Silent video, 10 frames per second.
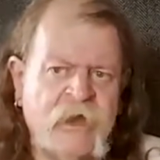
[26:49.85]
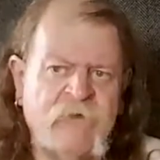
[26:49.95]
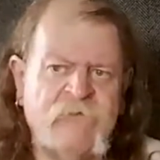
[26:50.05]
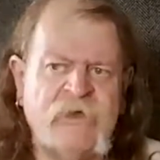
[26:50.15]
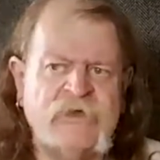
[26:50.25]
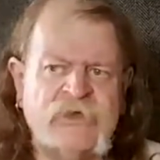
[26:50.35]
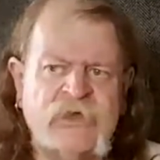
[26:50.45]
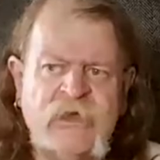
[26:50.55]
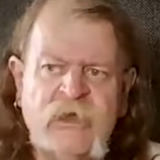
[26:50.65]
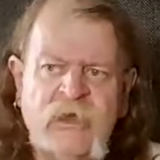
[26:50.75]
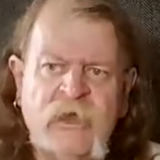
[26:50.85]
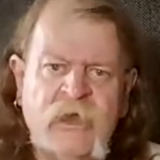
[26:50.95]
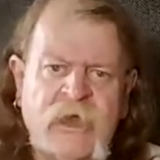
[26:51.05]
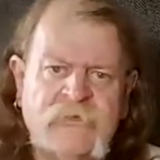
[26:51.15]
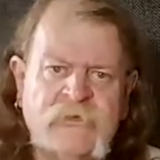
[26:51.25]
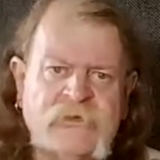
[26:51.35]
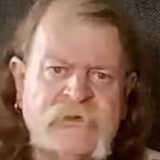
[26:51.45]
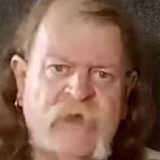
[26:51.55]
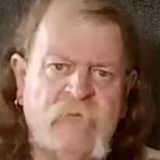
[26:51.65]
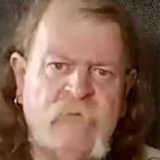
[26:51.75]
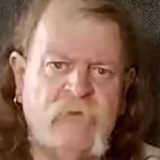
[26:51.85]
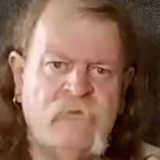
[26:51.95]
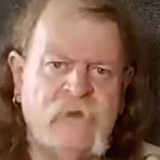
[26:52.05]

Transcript: and eventually Athelstan moved.